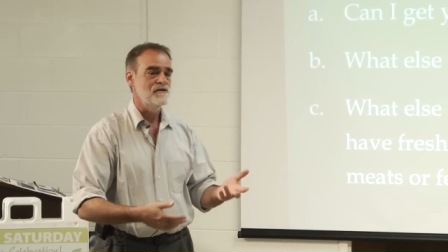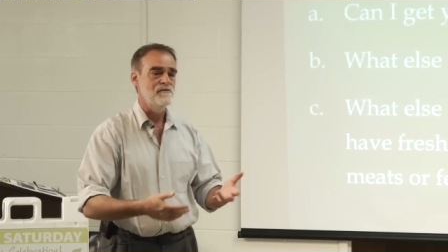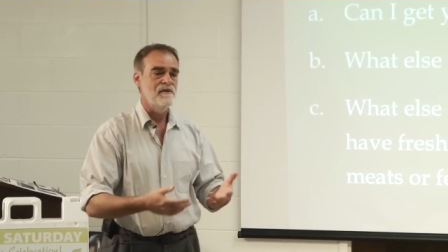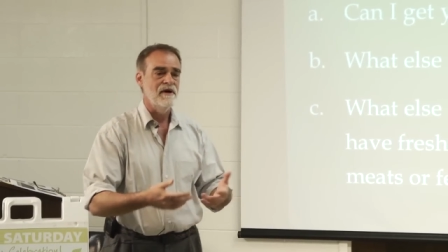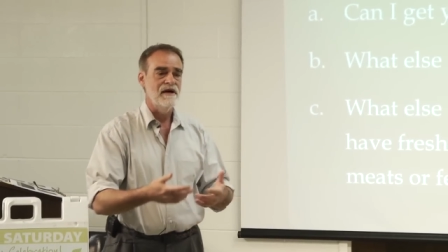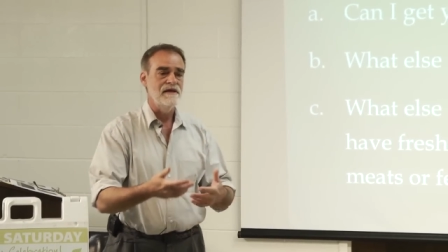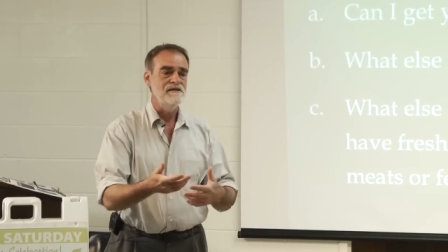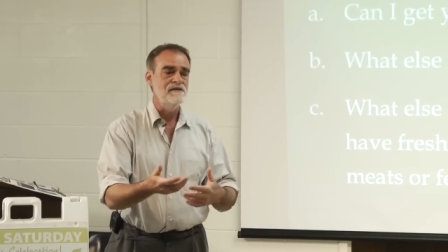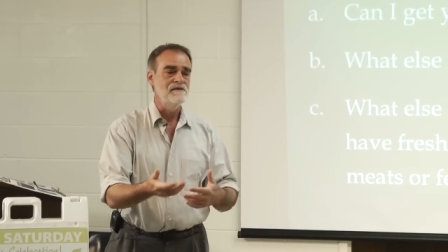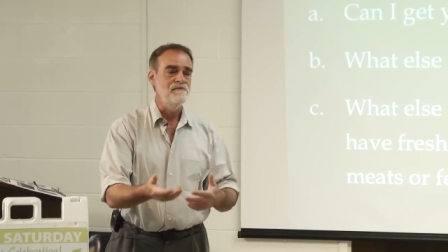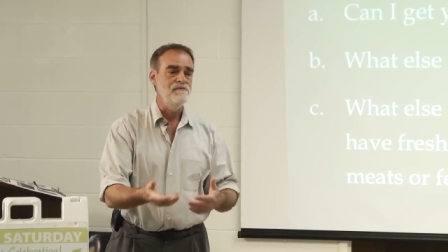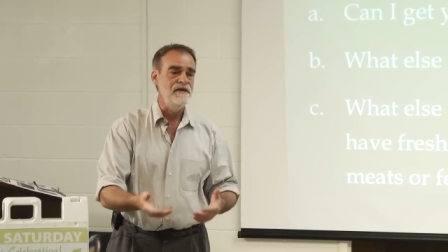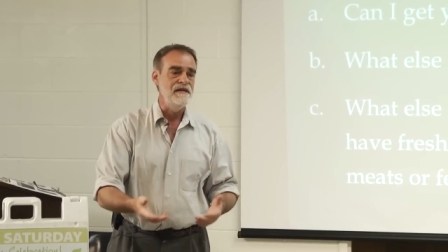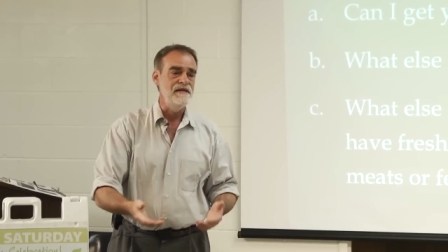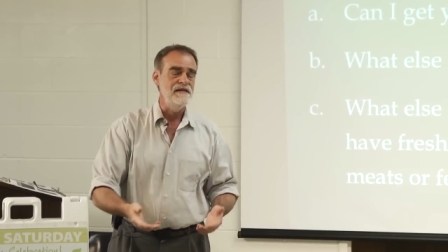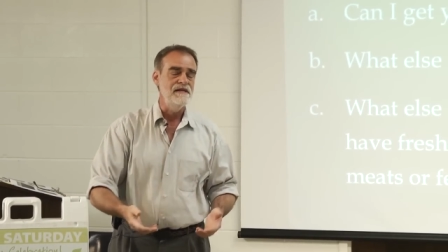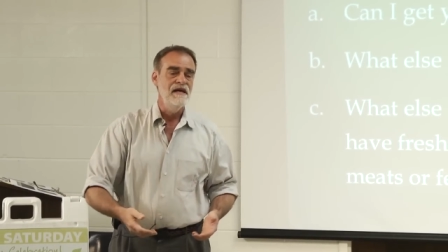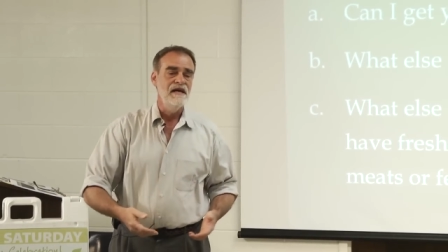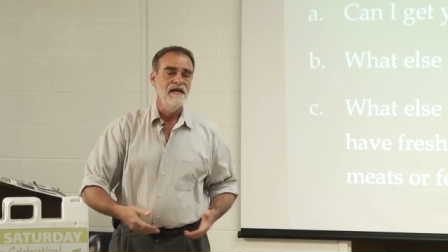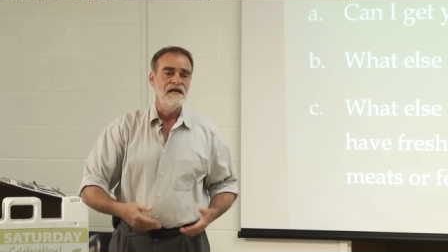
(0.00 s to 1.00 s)
They're buying some
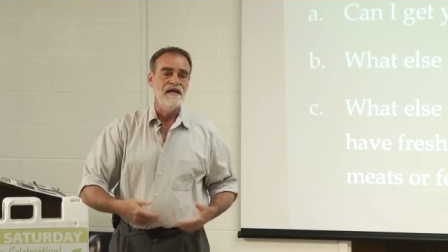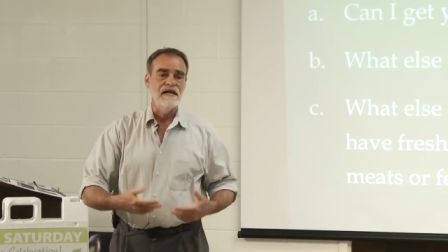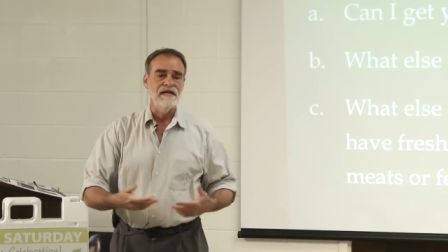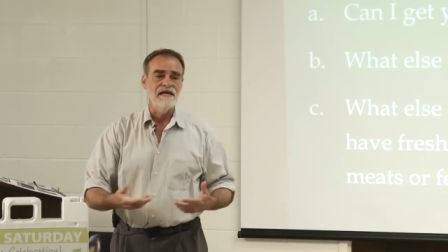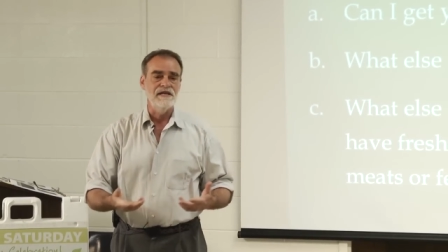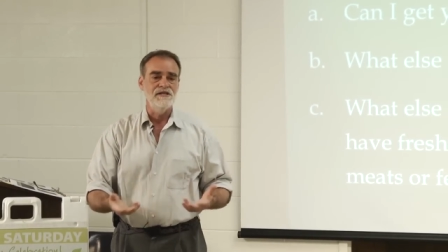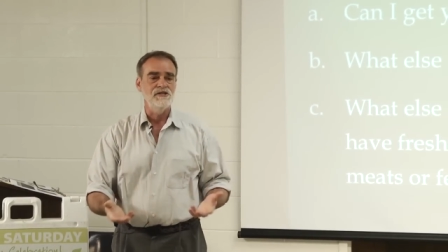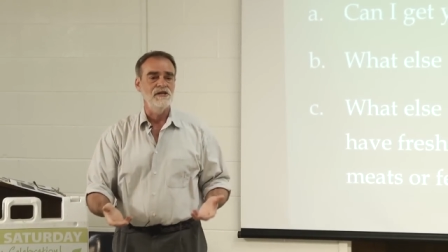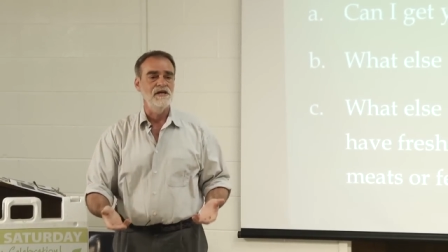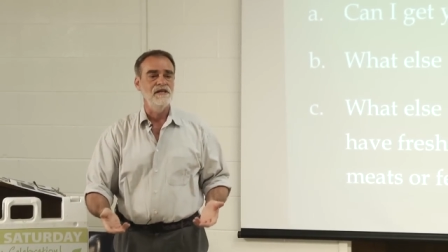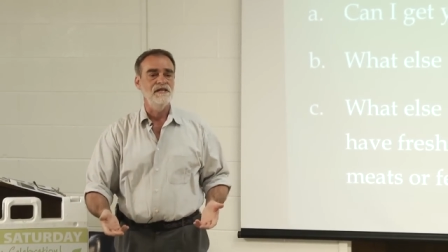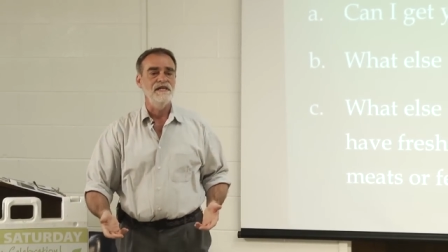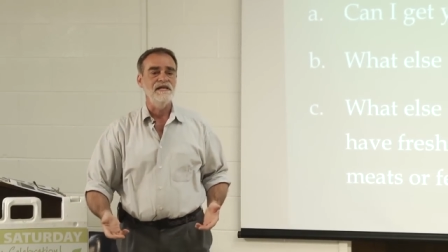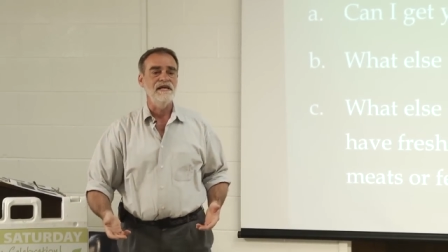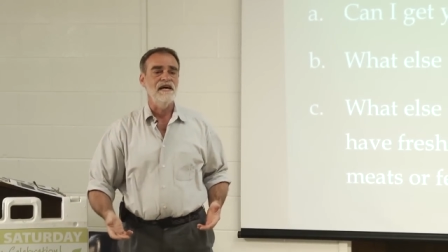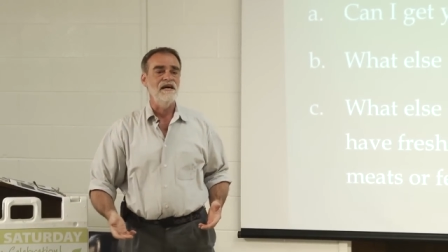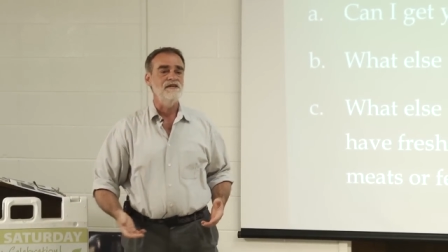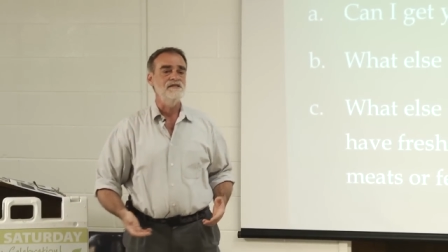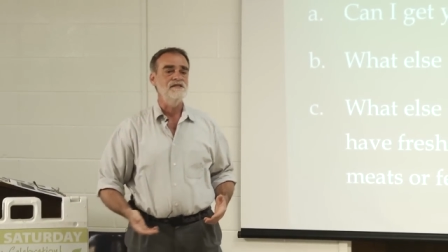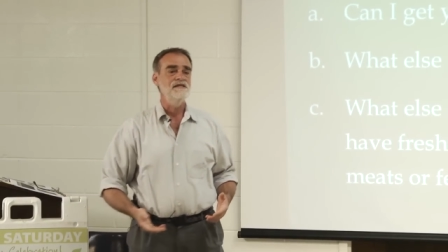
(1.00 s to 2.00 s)
meat. Can I get you
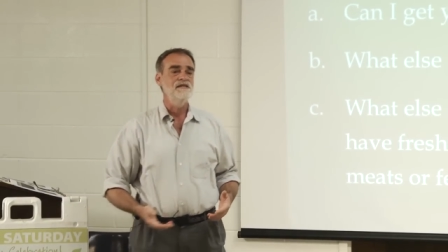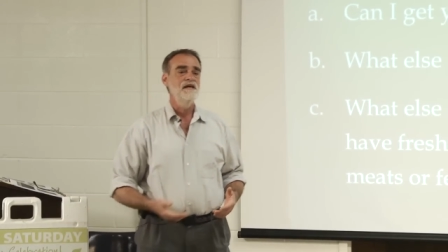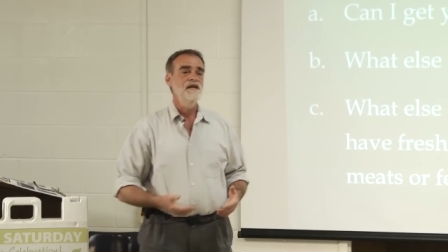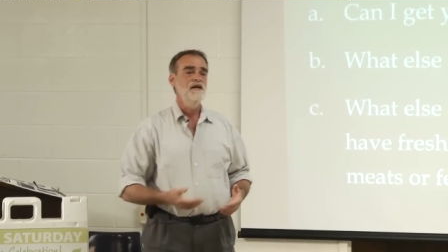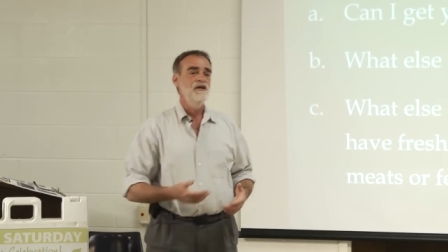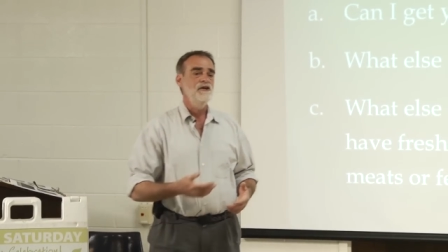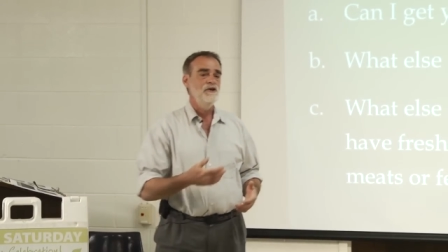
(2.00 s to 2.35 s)
anything else?